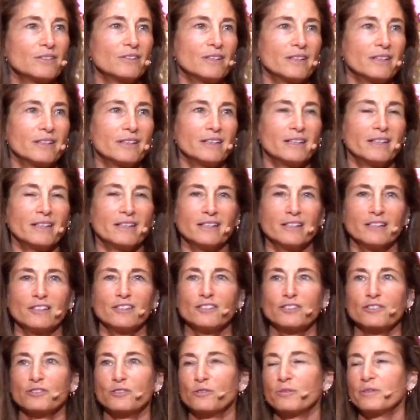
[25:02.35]
trying to get
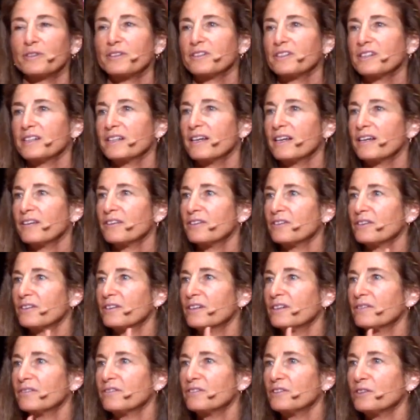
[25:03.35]
his career together
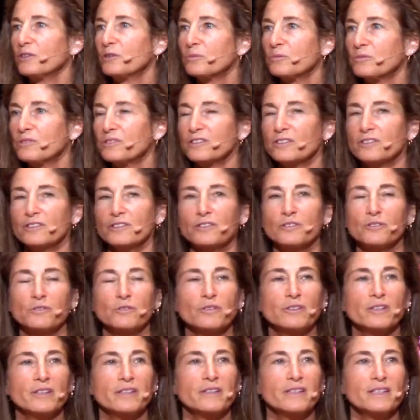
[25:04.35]
and feel more
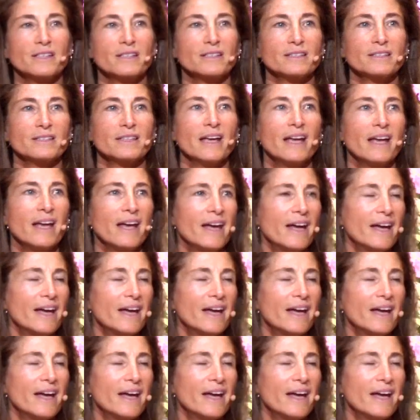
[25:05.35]
secure in this